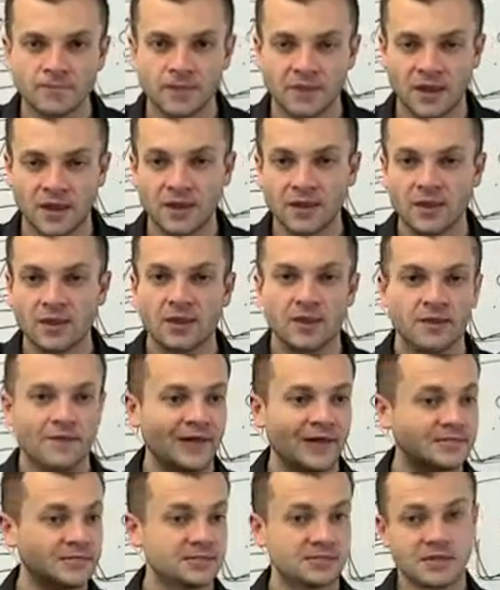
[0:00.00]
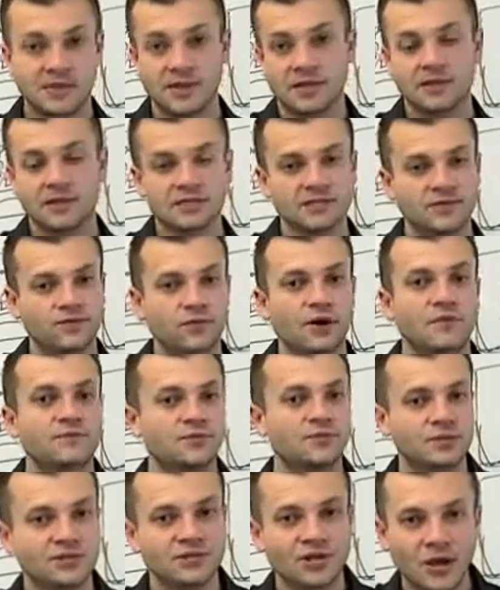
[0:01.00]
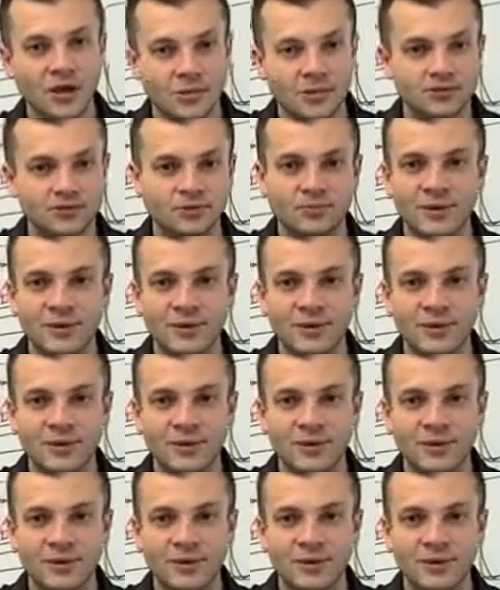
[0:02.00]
okay? That's if you're up for the challenge.